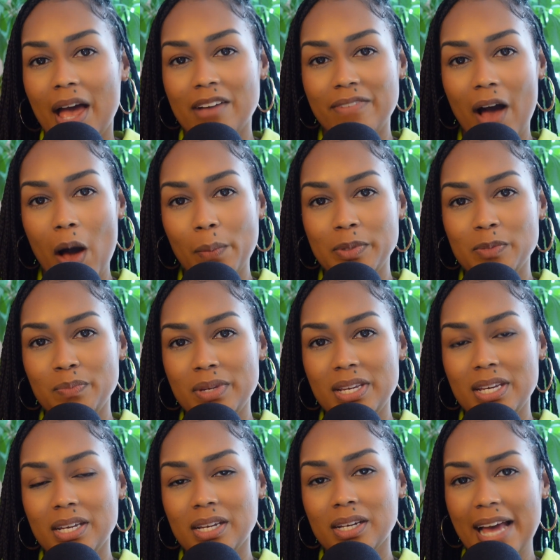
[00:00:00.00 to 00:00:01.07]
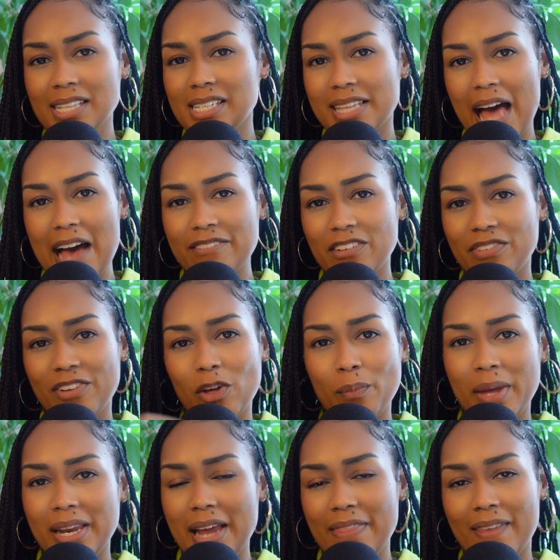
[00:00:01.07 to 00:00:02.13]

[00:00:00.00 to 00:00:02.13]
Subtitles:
have helped me get to that fulfillment